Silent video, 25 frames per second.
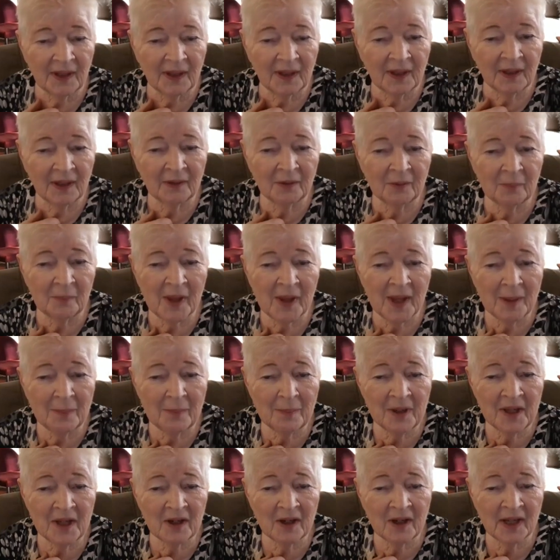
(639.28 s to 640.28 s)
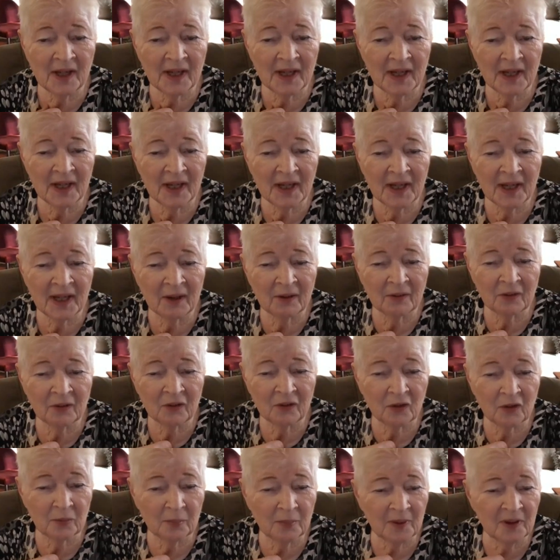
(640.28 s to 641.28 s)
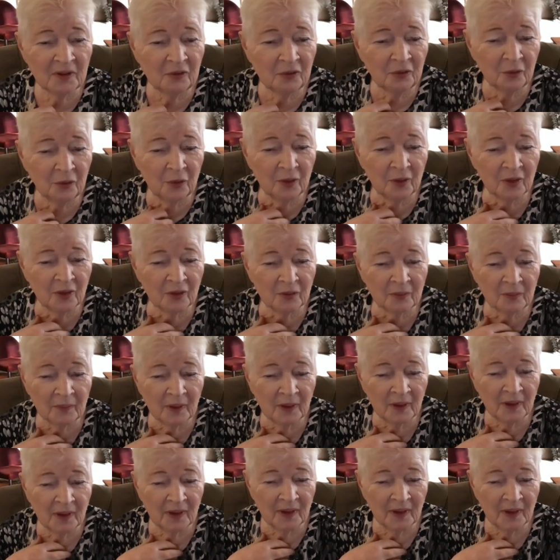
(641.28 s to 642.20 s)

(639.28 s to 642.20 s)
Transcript: and maybe I announced before